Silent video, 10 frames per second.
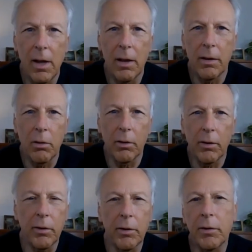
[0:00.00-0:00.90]
The
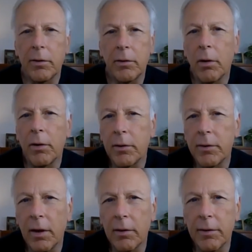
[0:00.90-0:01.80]
Course also
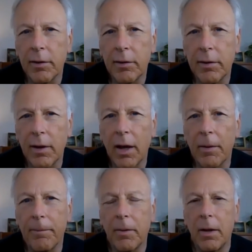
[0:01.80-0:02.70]
tells us
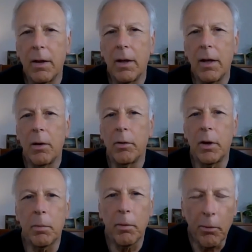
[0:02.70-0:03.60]
that when
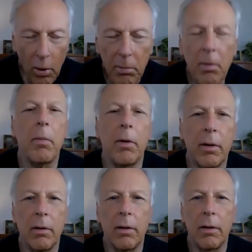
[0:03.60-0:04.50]
you perform a
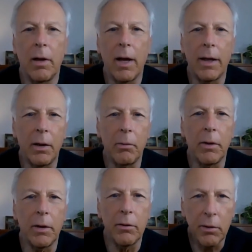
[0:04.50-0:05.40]
miracle, i.e., when
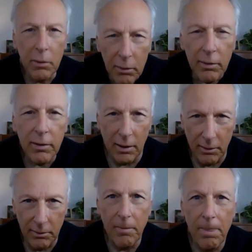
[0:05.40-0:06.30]
you choose
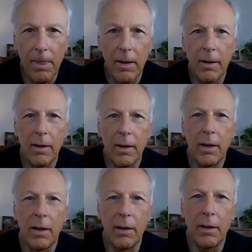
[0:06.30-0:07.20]
love,
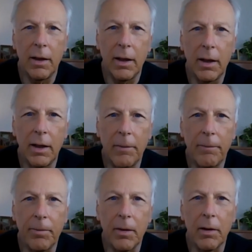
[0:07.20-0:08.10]
the
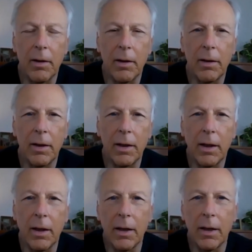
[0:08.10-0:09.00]
the
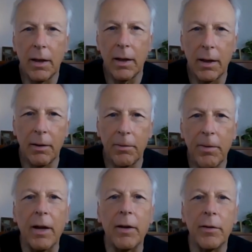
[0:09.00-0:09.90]
uh,
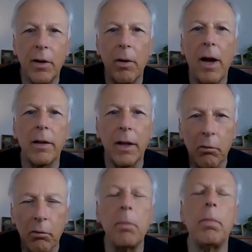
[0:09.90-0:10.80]
effects go out like
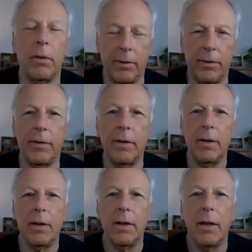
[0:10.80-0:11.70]
ripples,
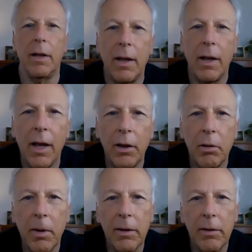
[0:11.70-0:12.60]
and
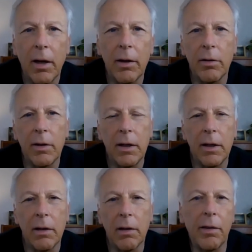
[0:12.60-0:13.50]
you may touch and
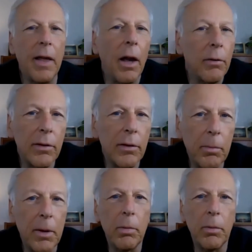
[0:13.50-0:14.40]
heal thousands of
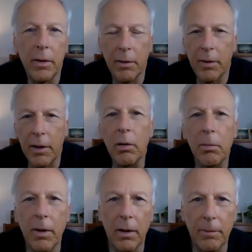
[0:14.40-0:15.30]
people you never hear
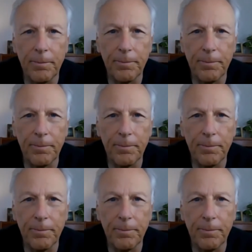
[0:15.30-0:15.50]
about.